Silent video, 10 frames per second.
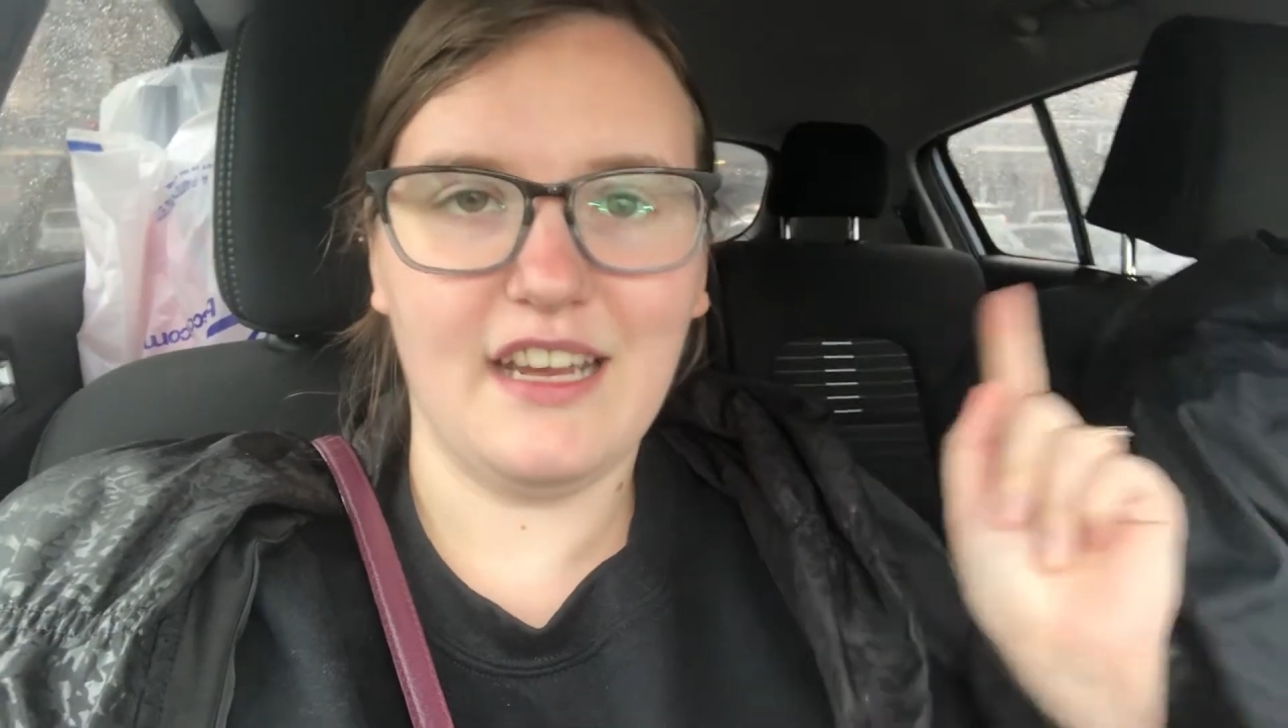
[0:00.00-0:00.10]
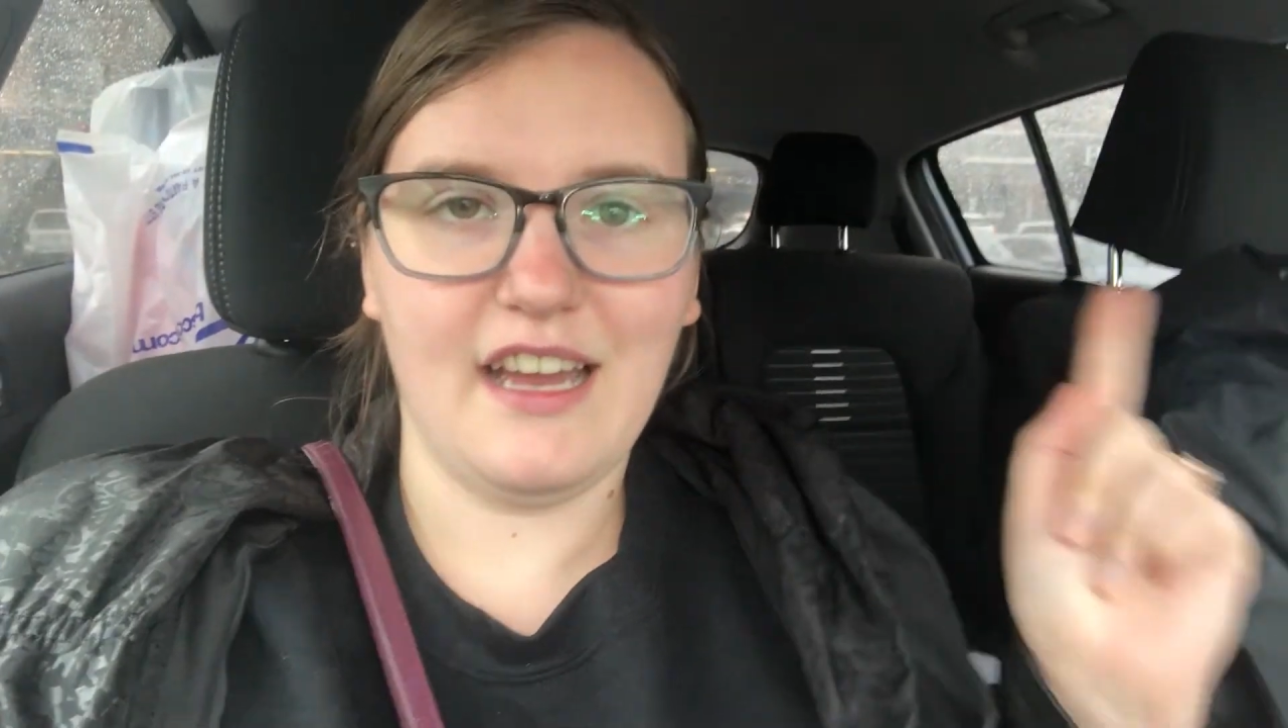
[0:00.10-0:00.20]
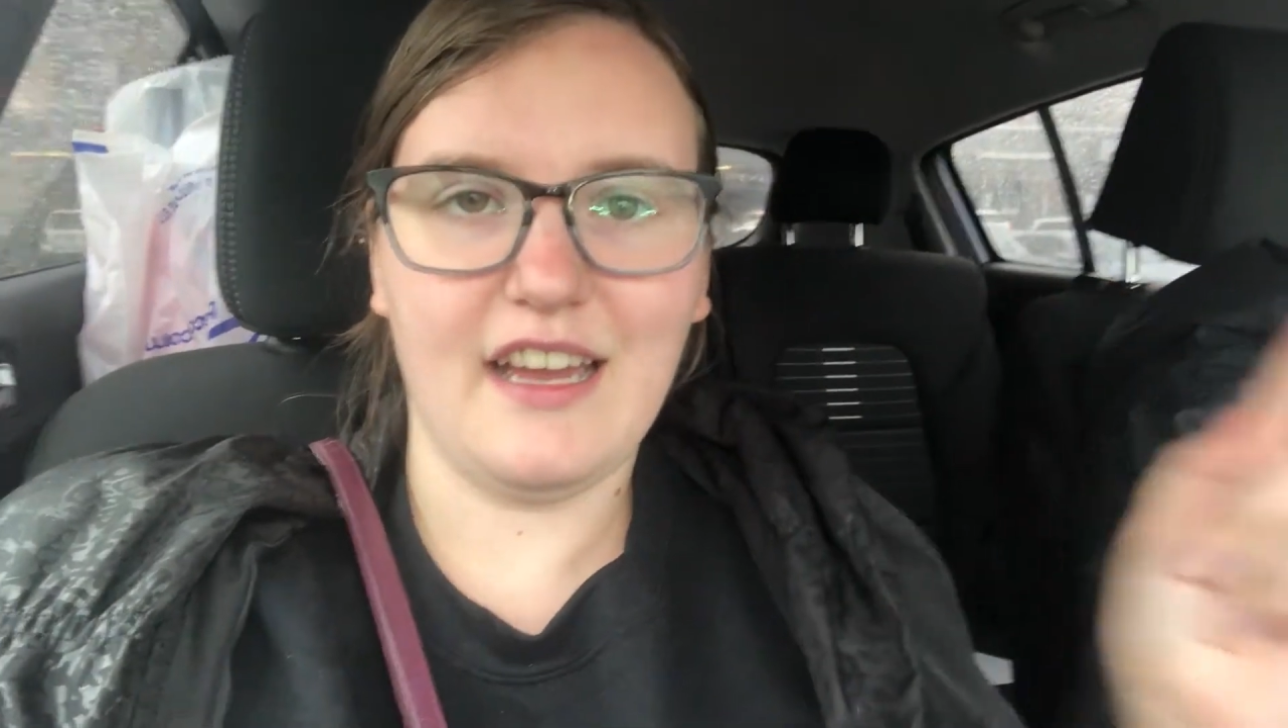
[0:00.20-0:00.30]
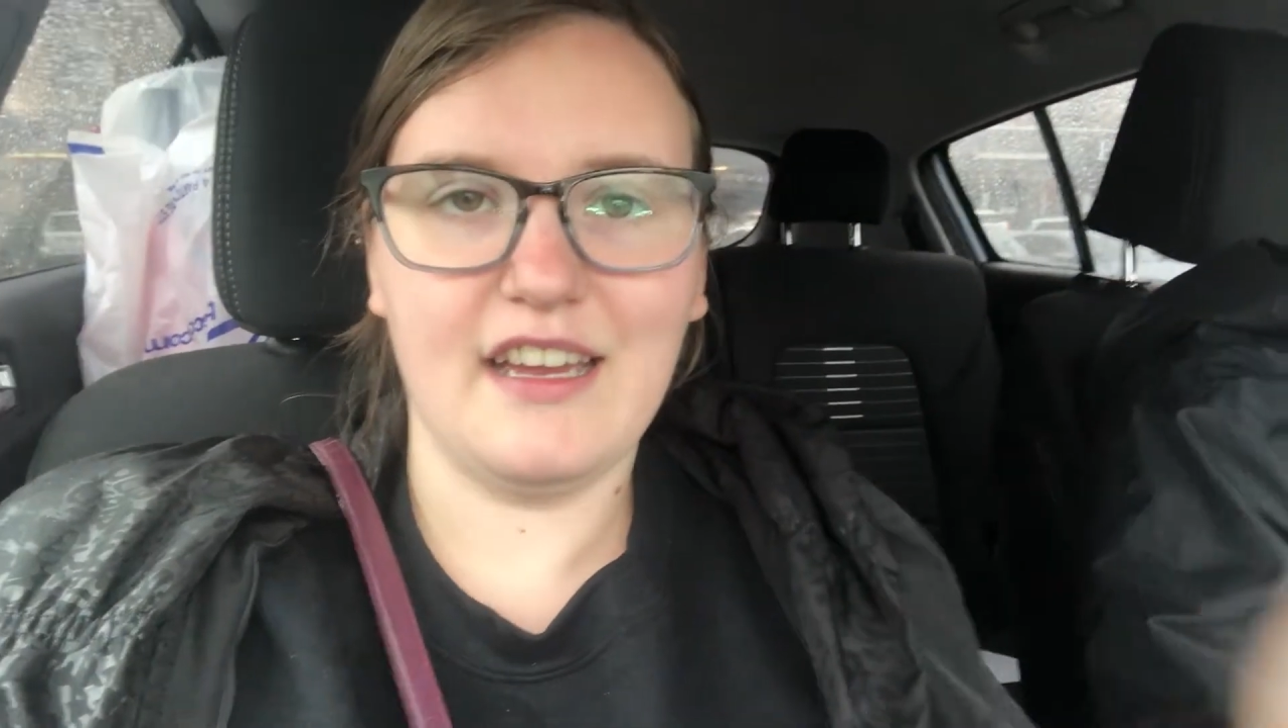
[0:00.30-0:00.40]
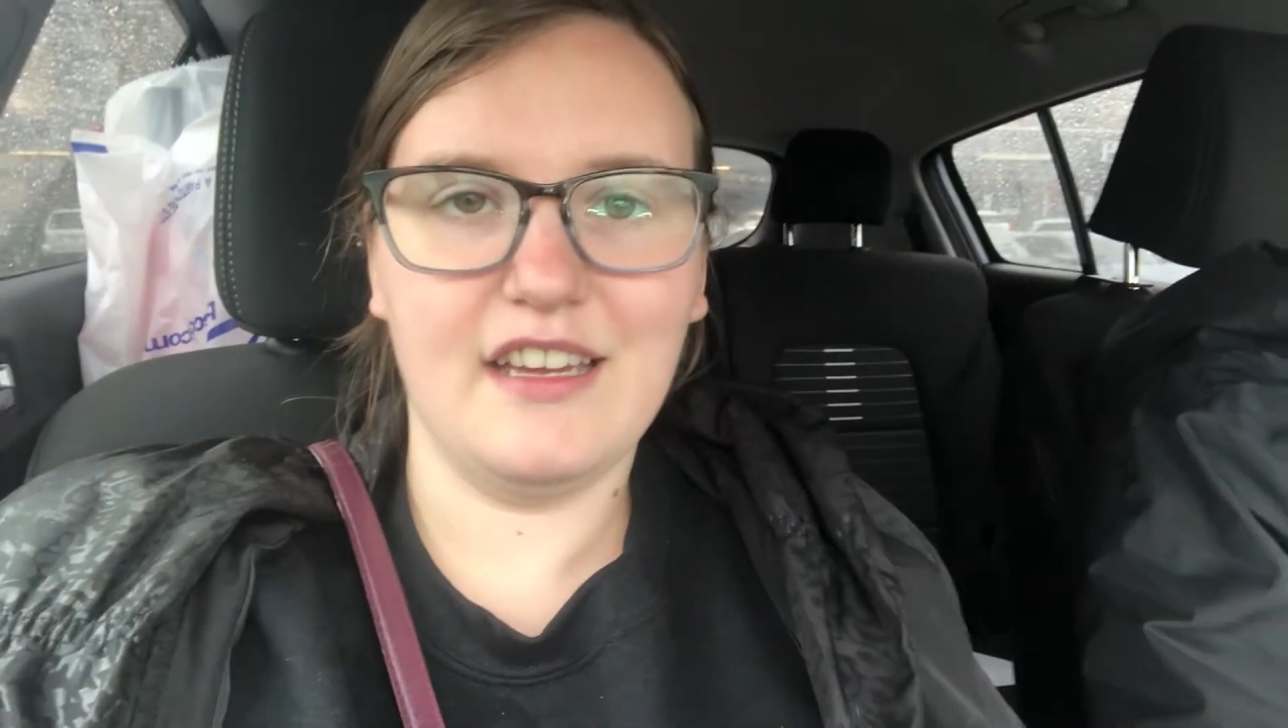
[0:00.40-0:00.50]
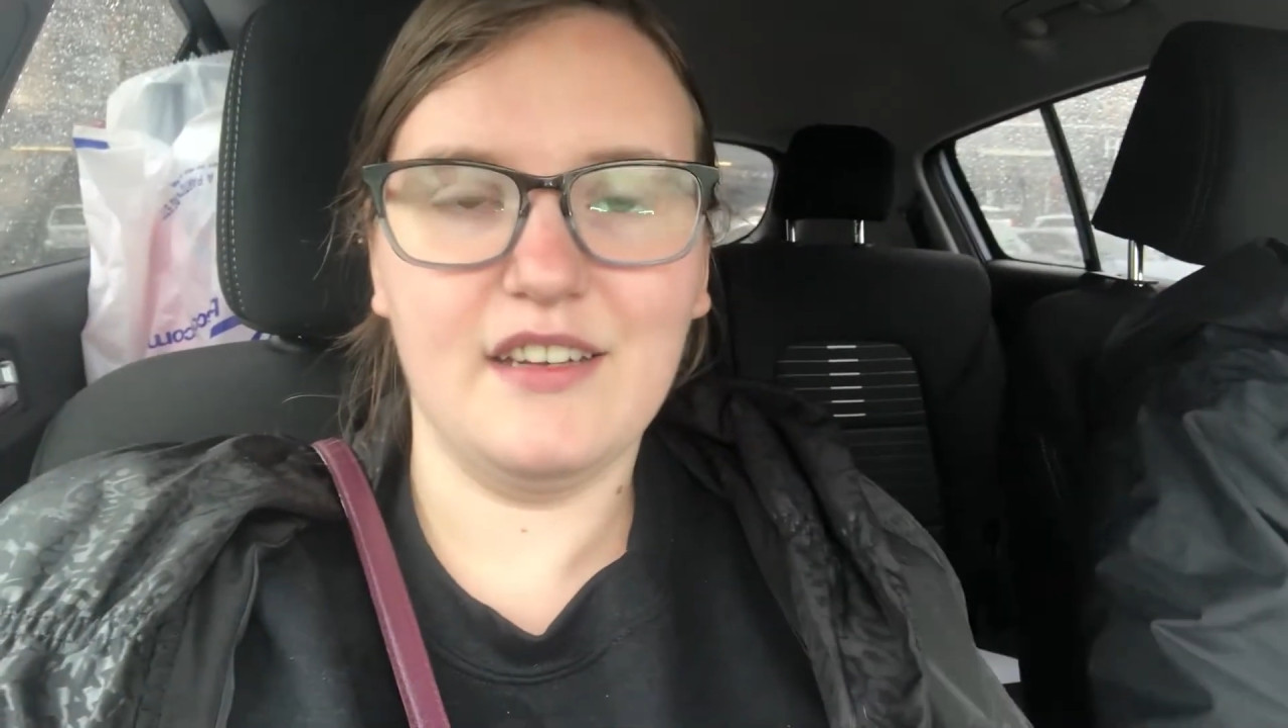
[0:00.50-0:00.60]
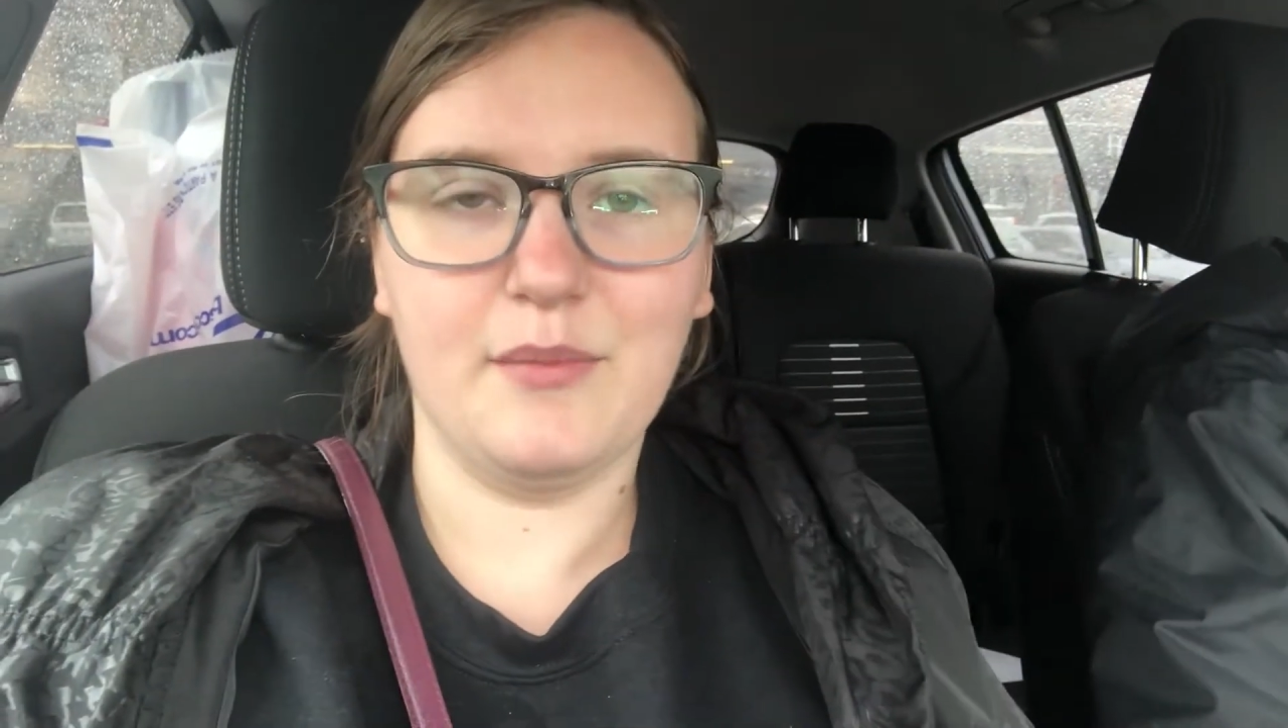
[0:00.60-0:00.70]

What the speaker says: head